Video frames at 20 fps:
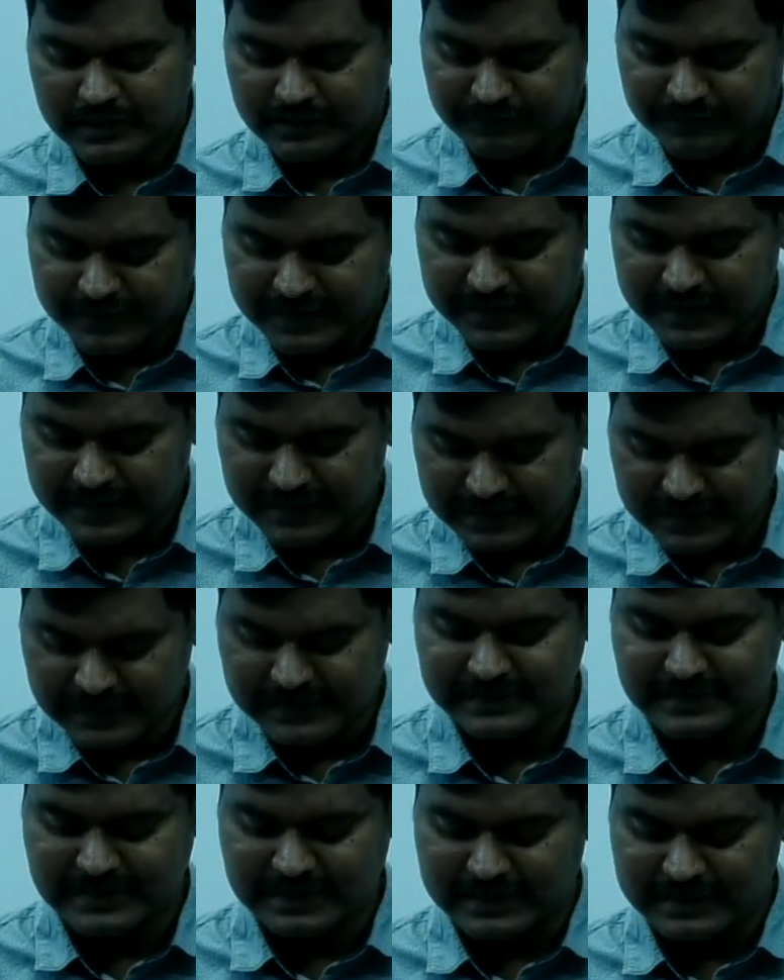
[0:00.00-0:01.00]
very
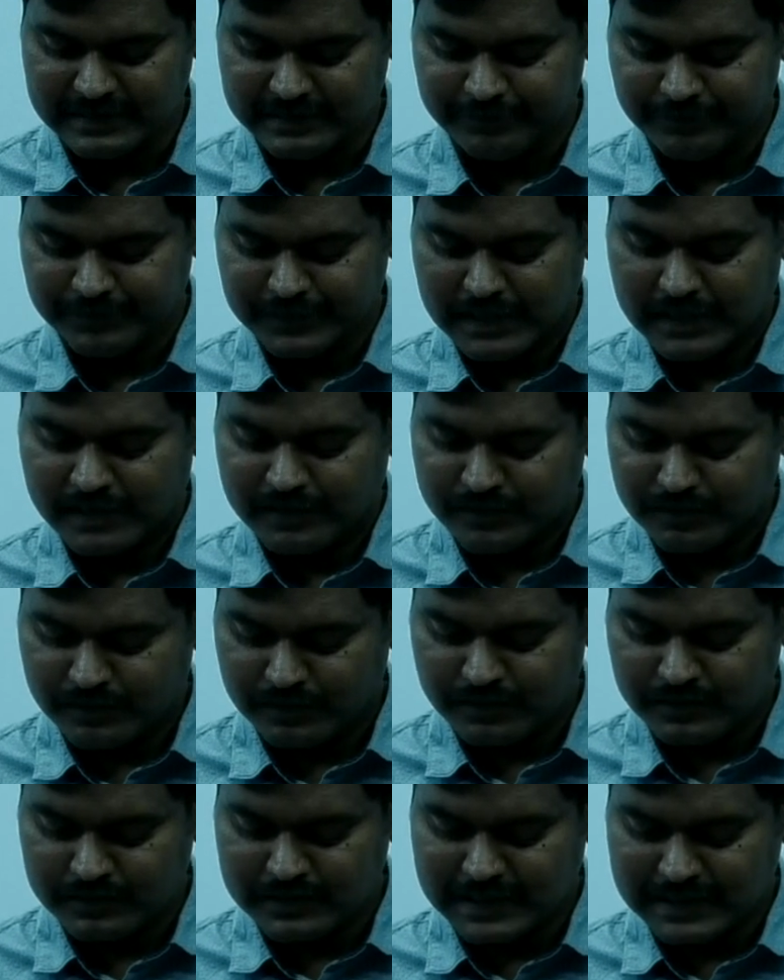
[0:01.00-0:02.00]
easily.
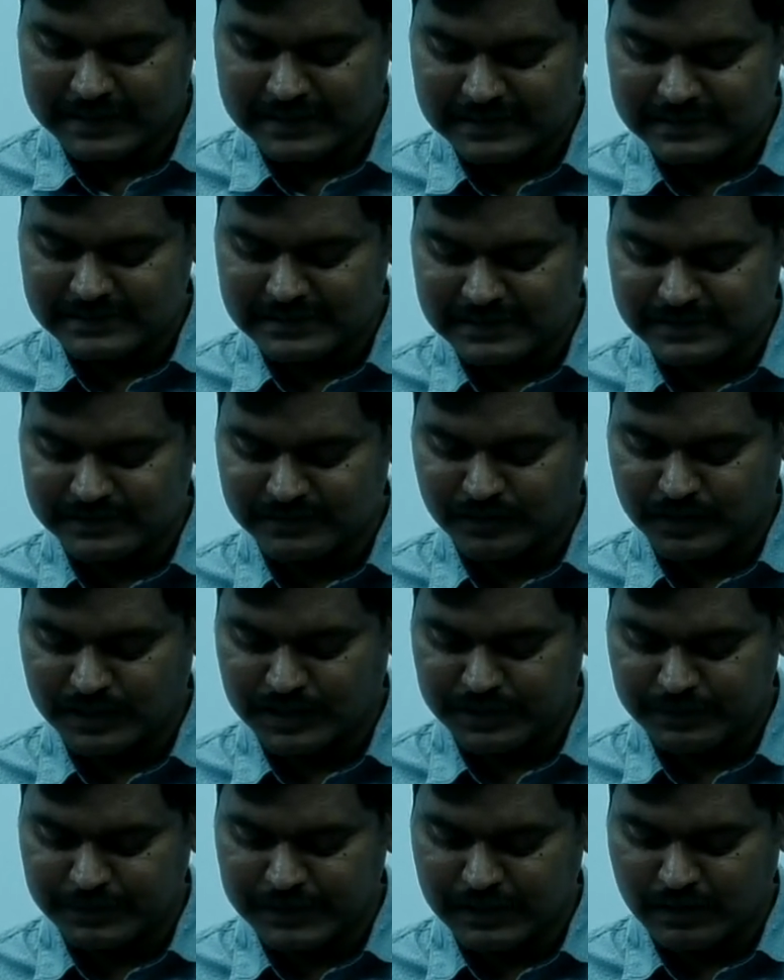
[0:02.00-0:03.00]
So that is
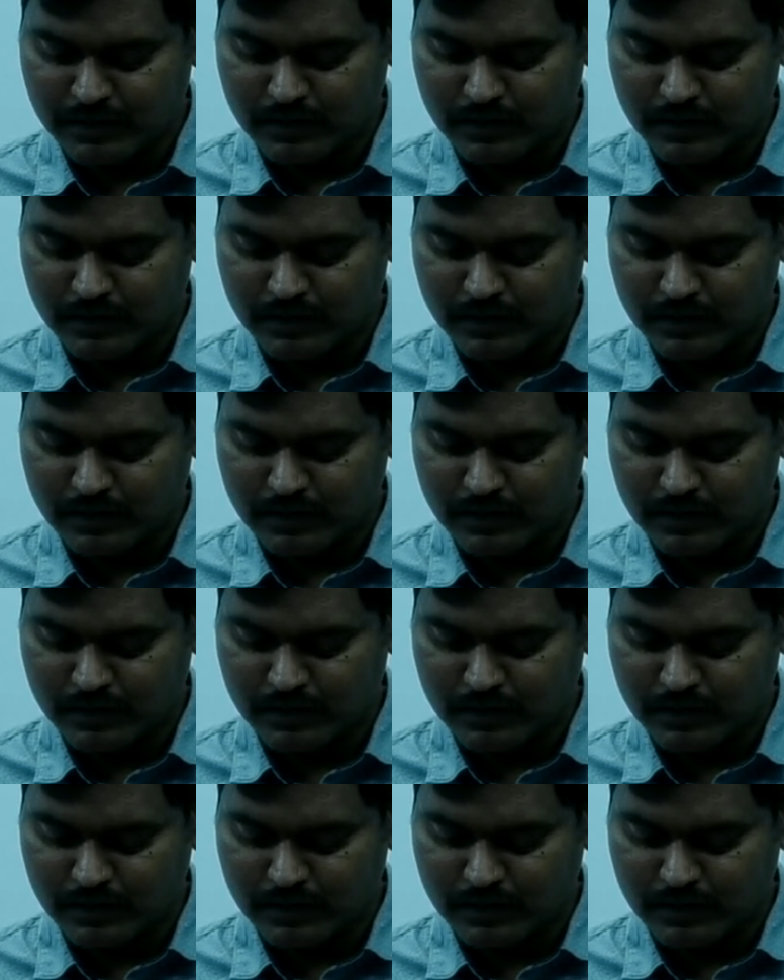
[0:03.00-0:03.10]
going to be